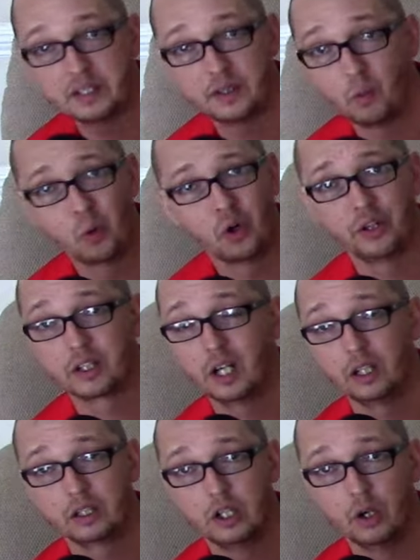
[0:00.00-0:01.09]
in the world are
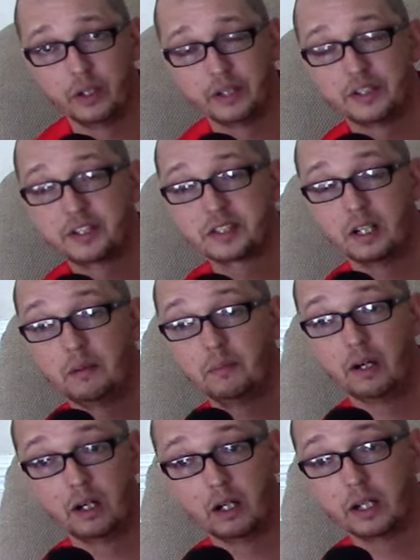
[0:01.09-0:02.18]
color-coded. Some
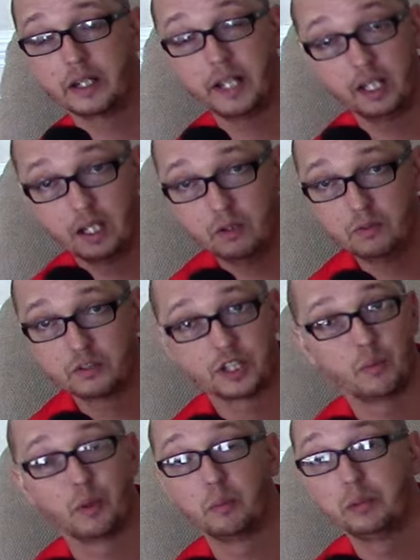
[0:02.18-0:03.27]
are yellow,
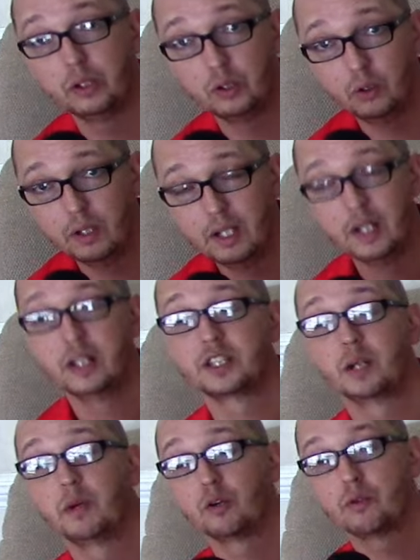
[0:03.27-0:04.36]
some are blue,
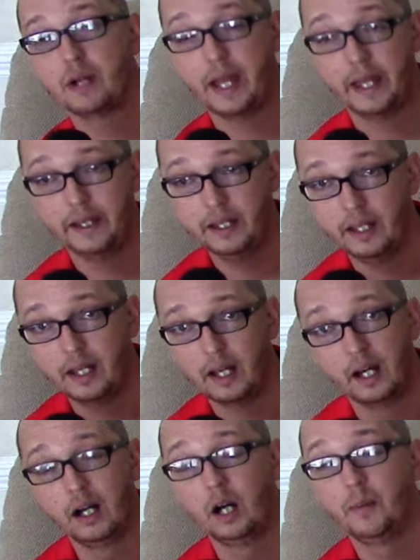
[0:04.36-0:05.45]
some are red,
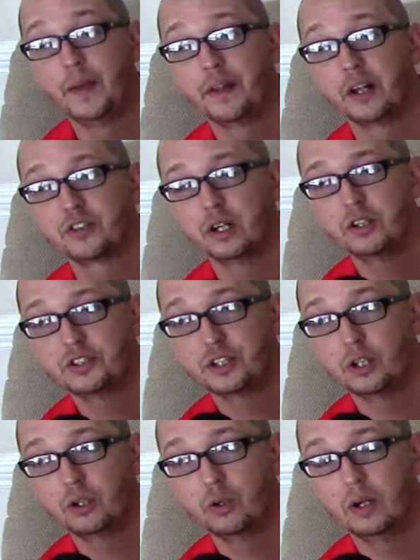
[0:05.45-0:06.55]
and there's
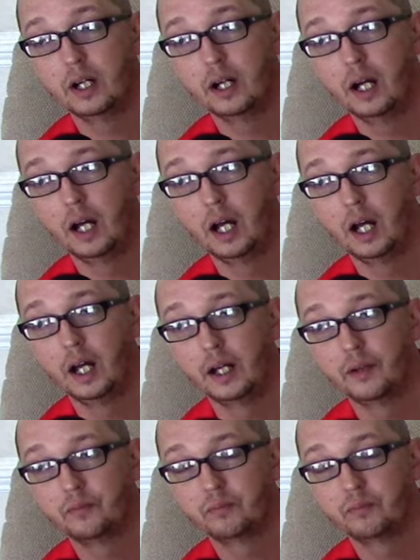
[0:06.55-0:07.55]
also